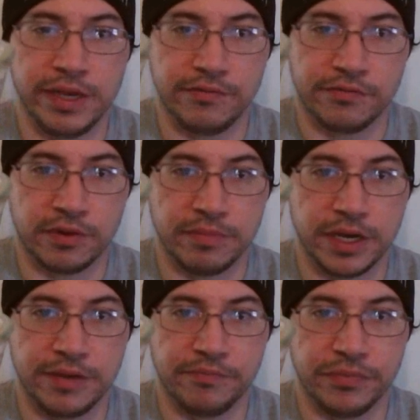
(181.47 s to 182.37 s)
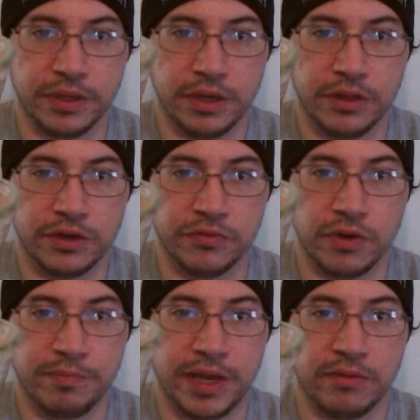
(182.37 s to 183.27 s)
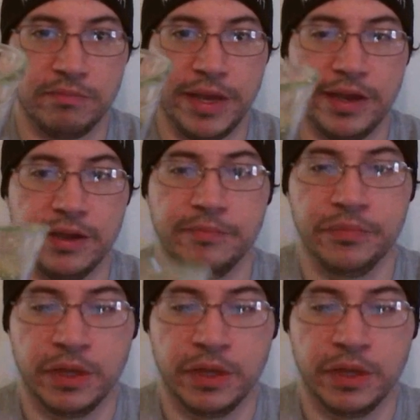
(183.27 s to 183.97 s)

bit from my other 1 pound bag.